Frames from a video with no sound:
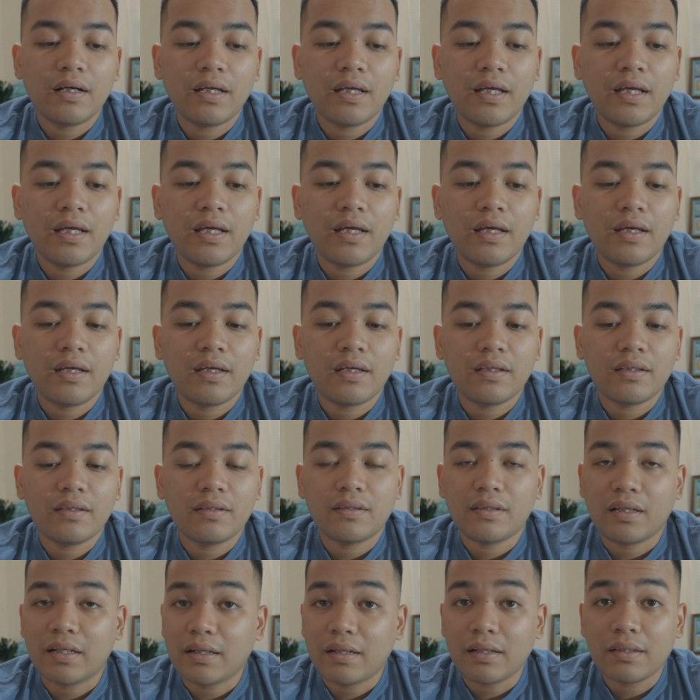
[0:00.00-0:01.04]

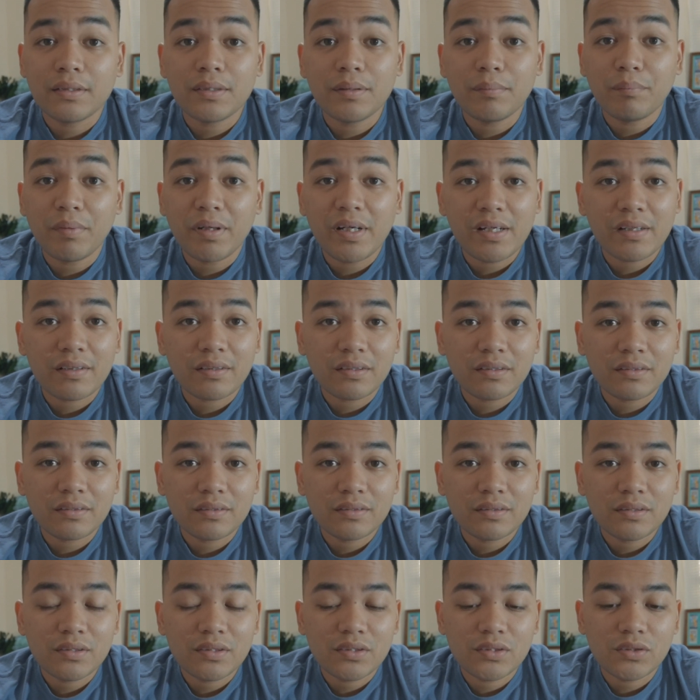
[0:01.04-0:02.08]
and I got them back.
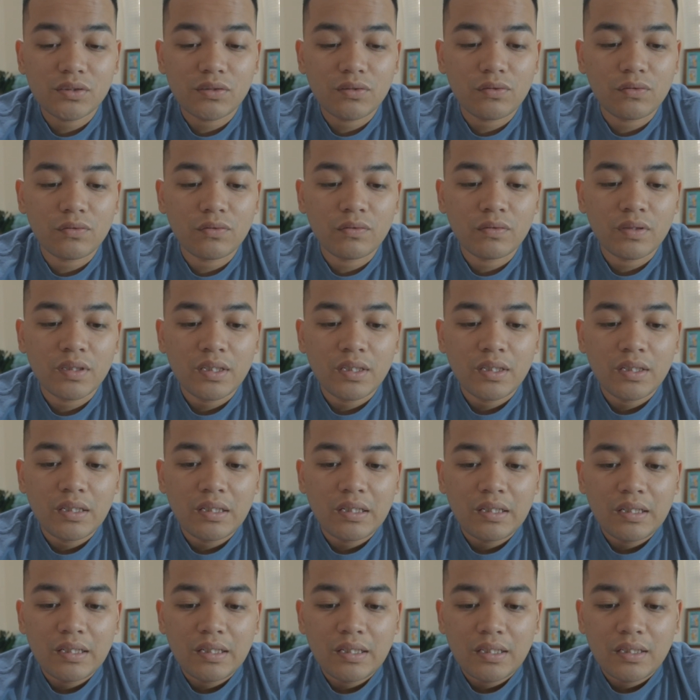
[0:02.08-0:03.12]
So
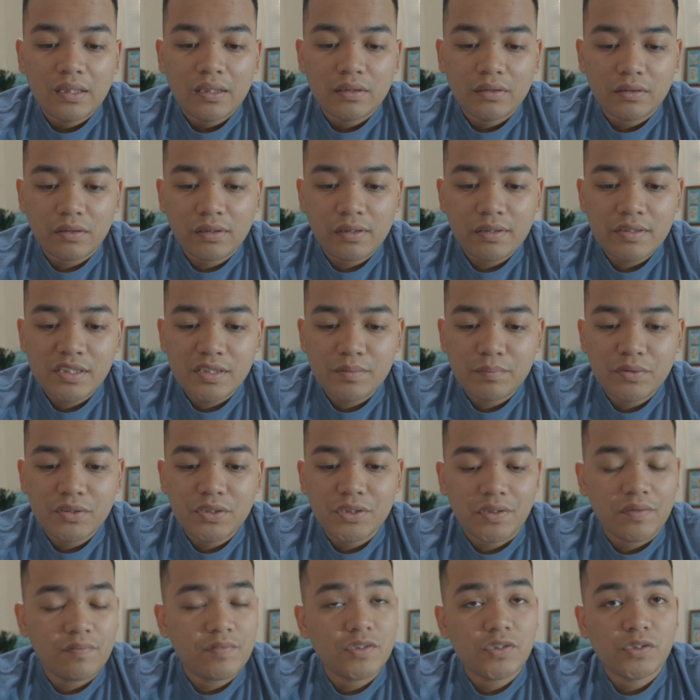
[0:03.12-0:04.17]
their customer
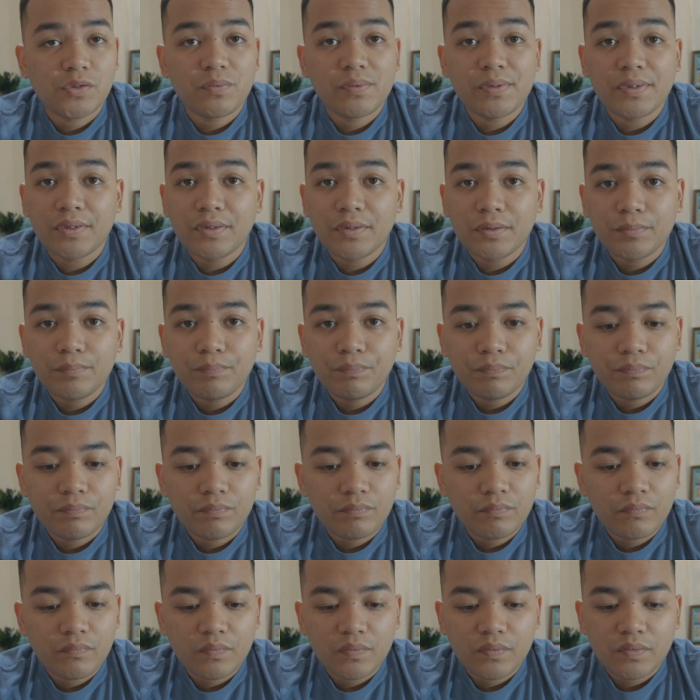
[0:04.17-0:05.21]
service is really good.
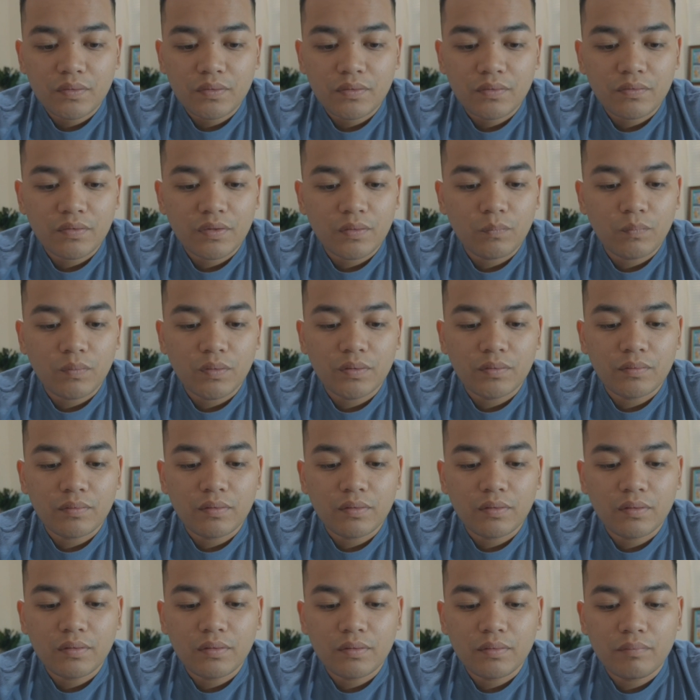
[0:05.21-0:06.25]
You know, they weren't
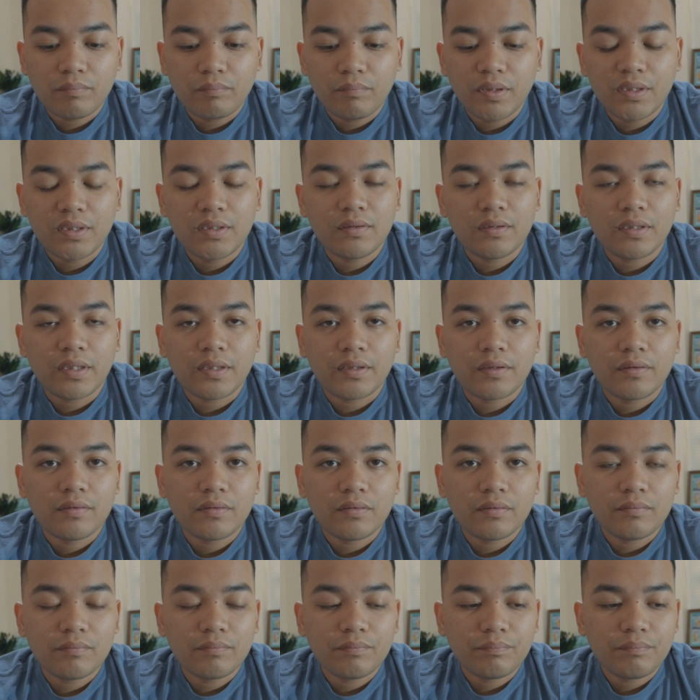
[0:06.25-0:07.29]
making
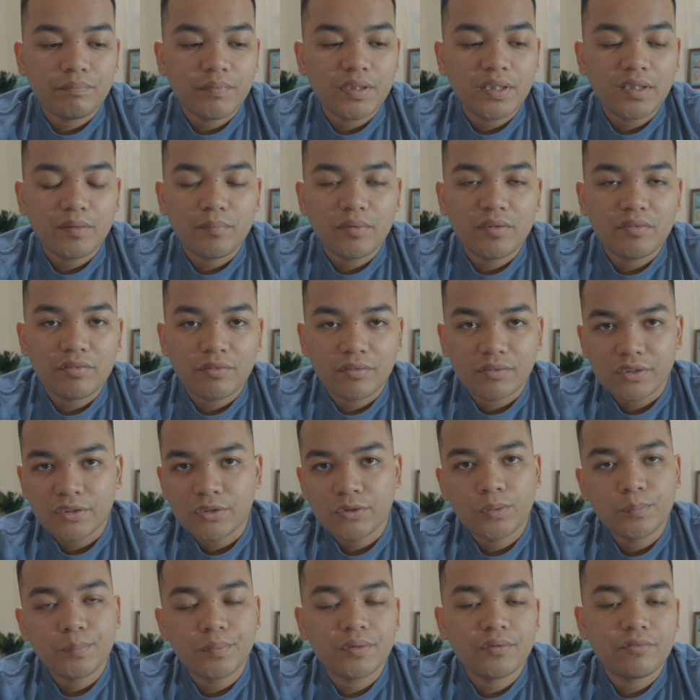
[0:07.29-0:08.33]
me feel
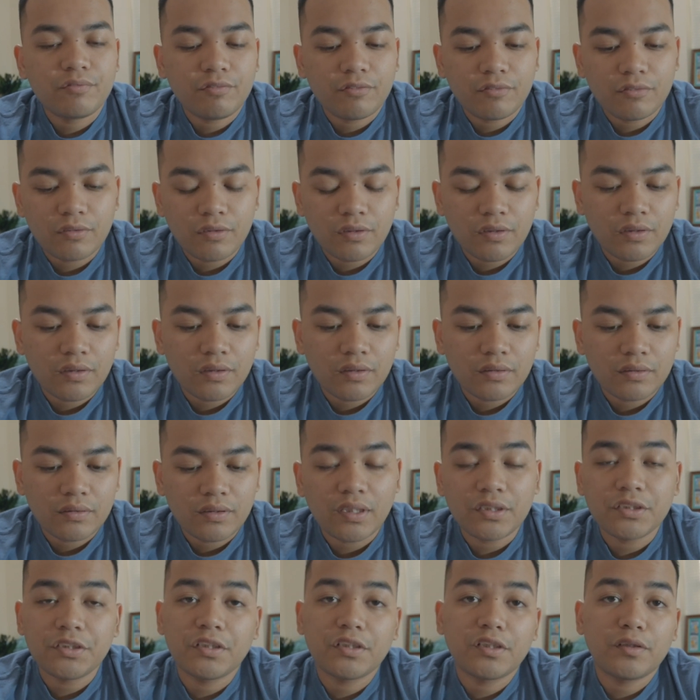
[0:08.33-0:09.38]
stupid for
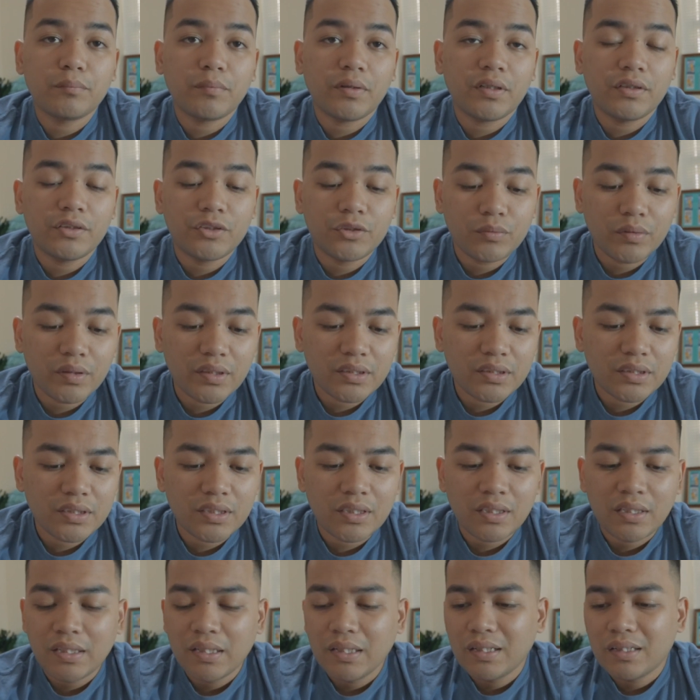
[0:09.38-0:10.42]
not checking my address.
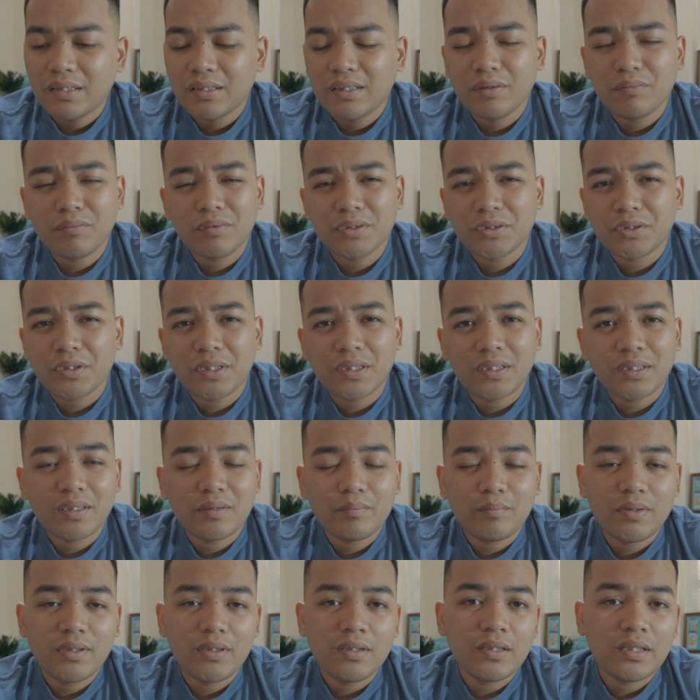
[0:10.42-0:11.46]
They weren't trying to
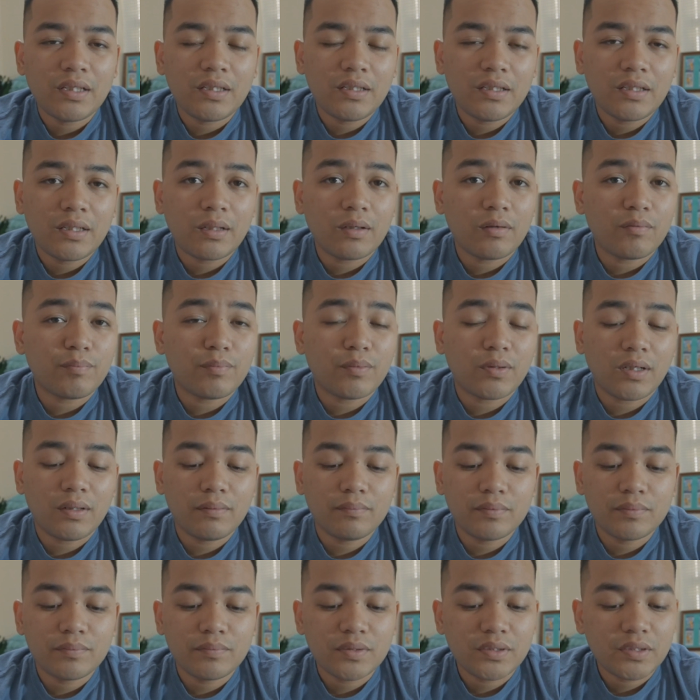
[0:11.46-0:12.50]
give me any kind of
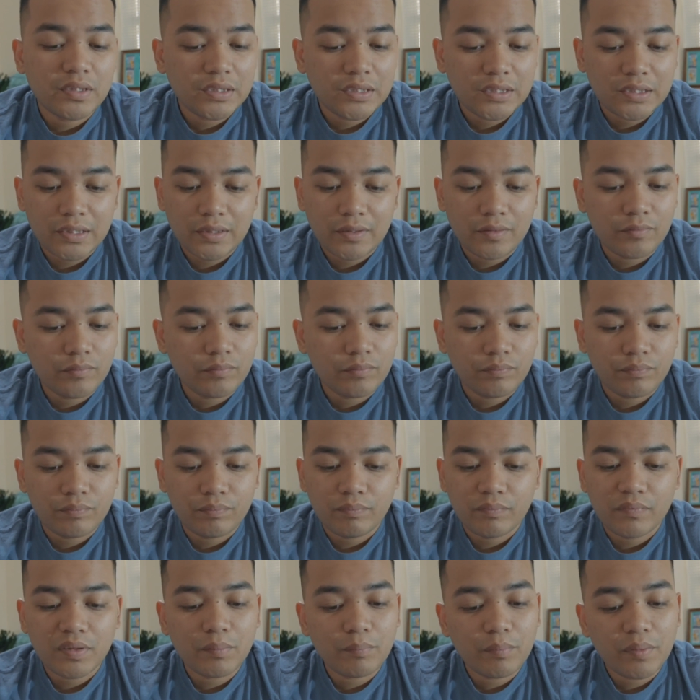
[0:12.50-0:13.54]
problems.
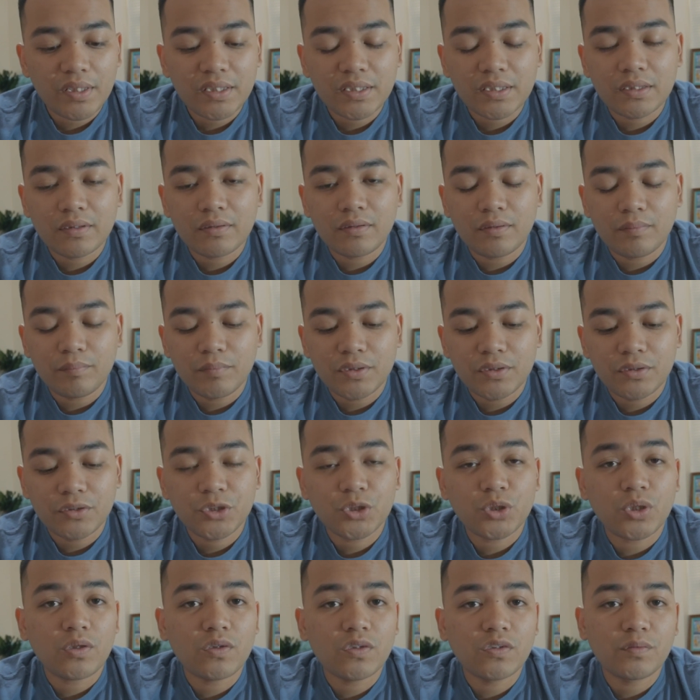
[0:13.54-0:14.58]

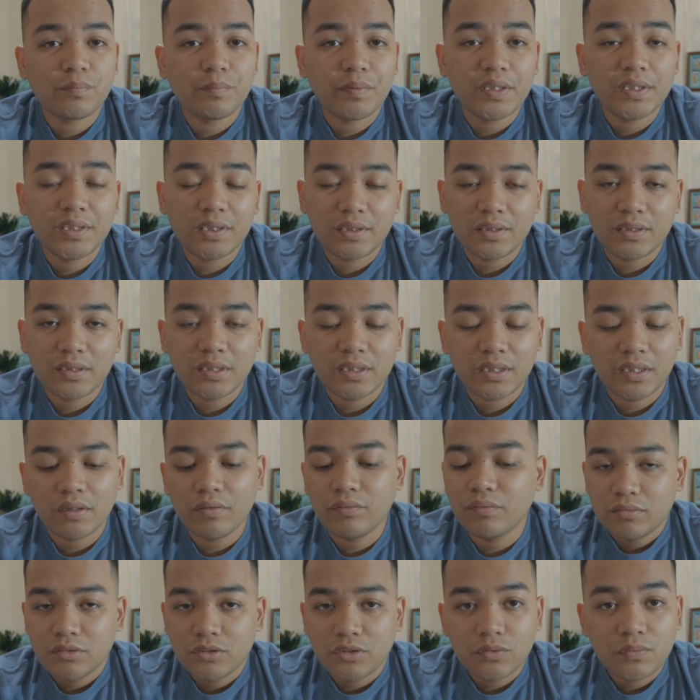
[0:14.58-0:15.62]
Mr. Charles basically
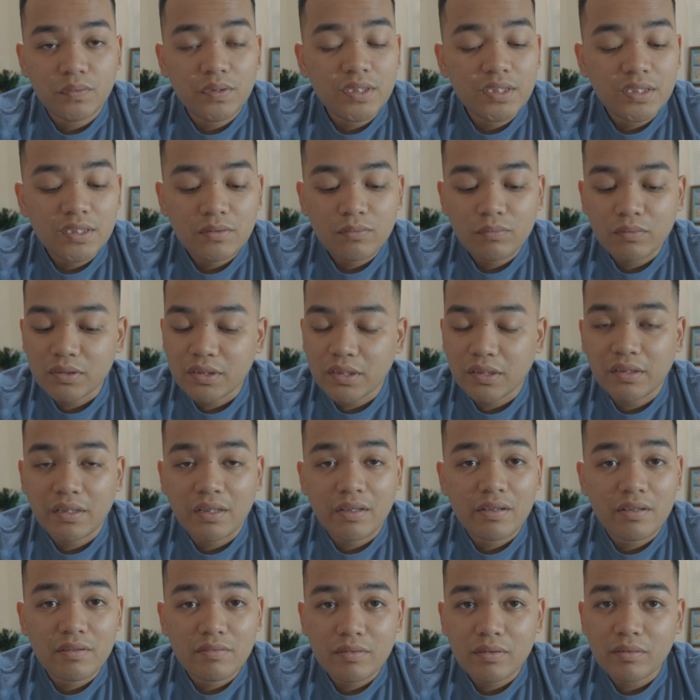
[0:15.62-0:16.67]
said, too easy, we'll take
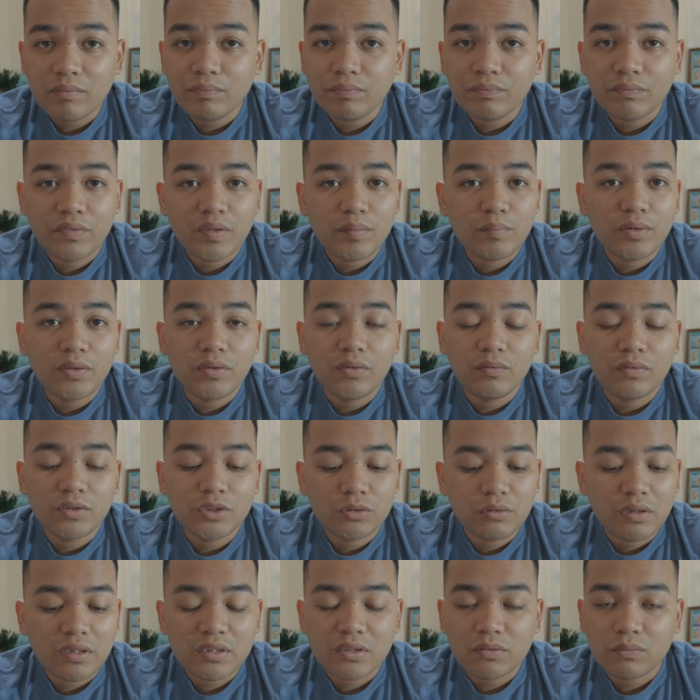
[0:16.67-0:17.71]
care of it. Give me a new
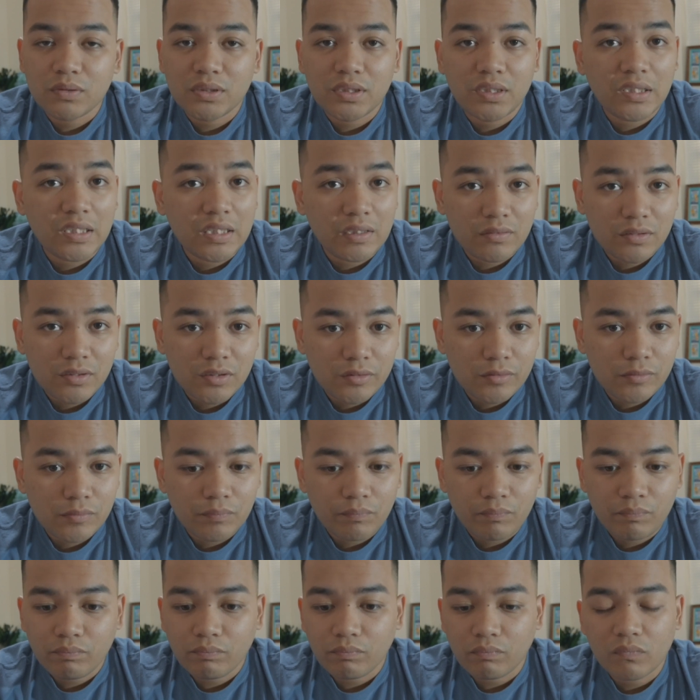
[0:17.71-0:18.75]
address, we'll send it out to you.
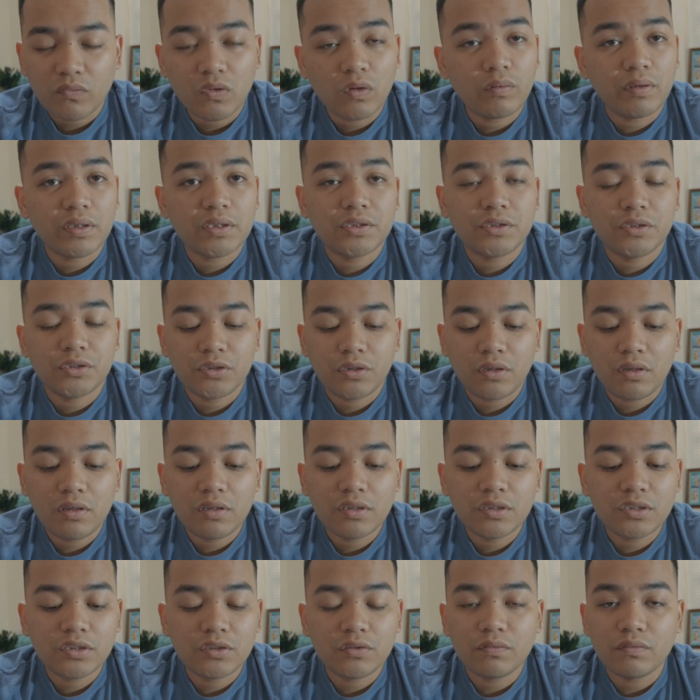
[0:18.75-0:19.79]
No extra
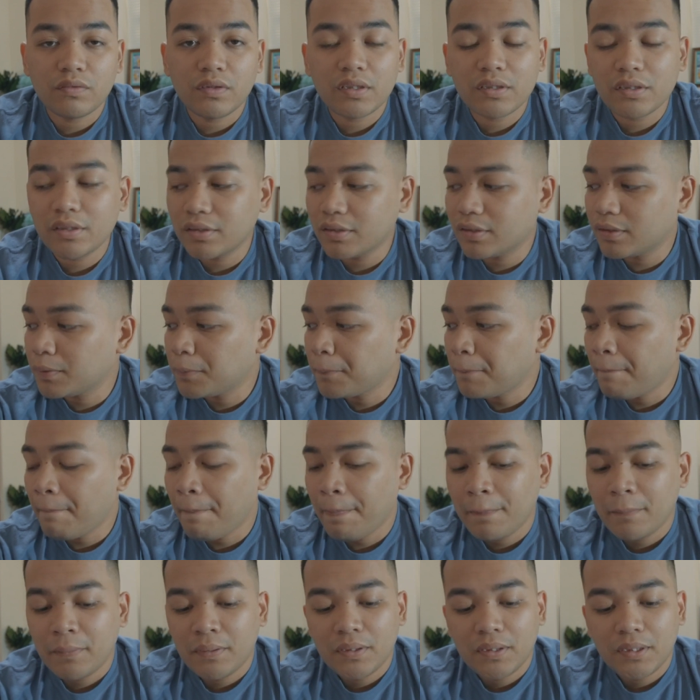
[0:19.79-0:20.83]
charge, no nothing.
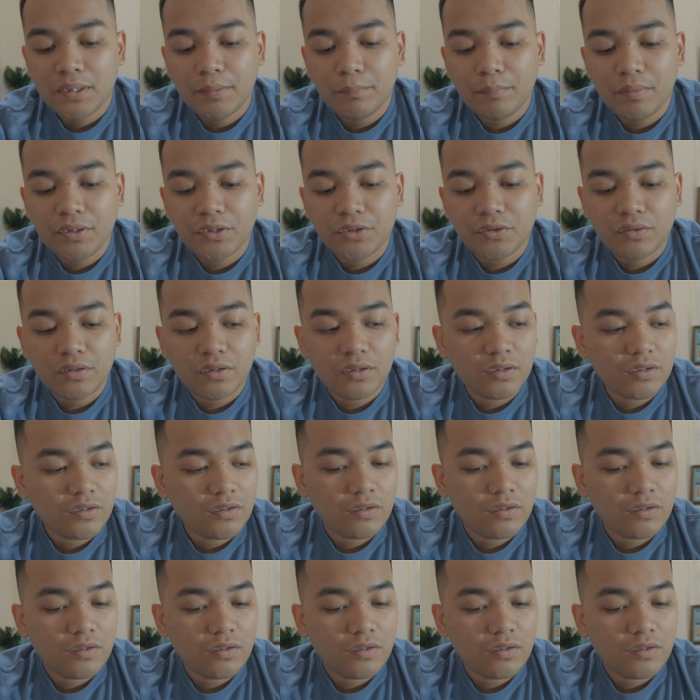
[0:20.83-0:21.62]
He made sure that the